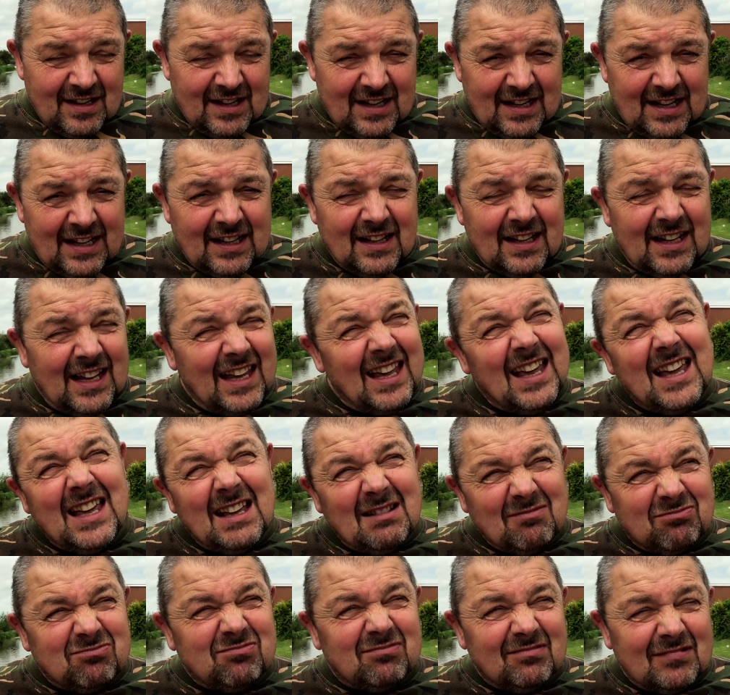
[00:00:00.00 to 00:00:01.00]
in
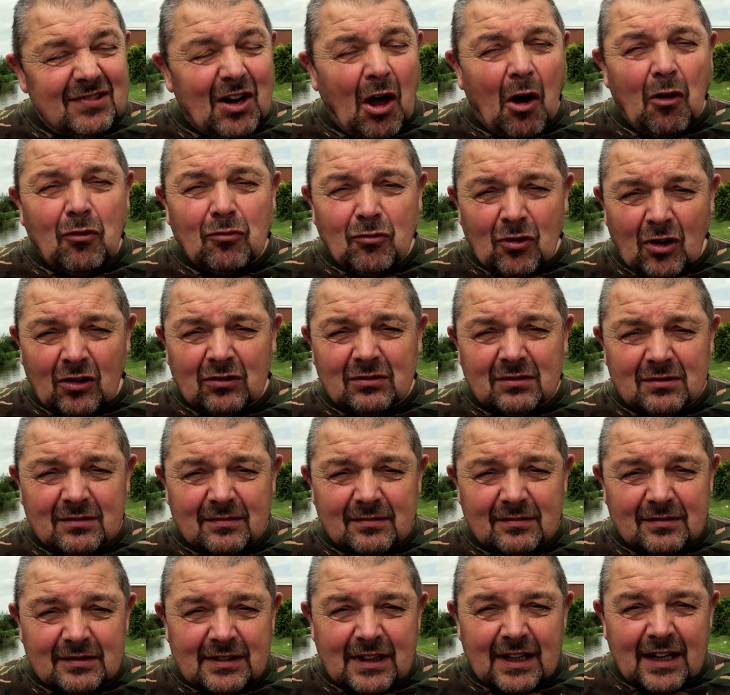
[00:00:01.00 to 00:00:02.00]
the long run
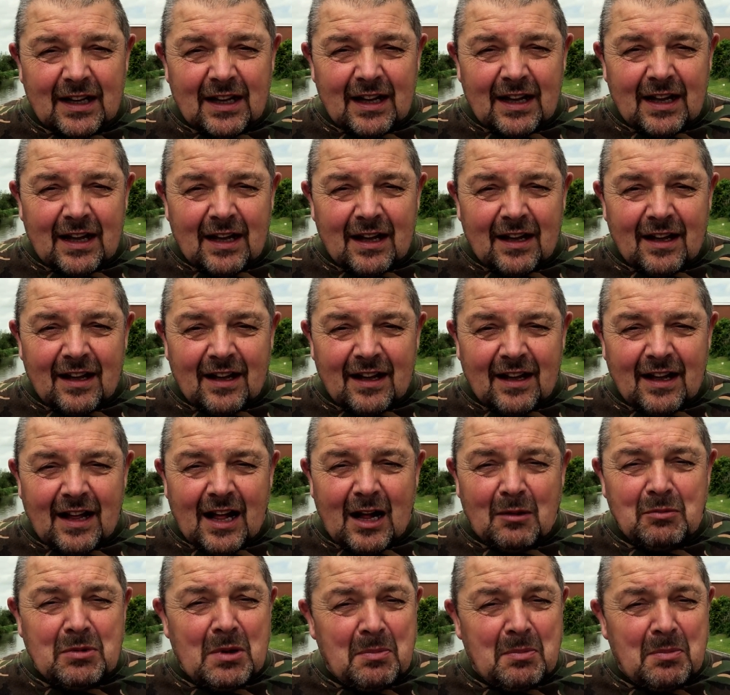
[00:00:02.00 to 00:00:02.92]
will be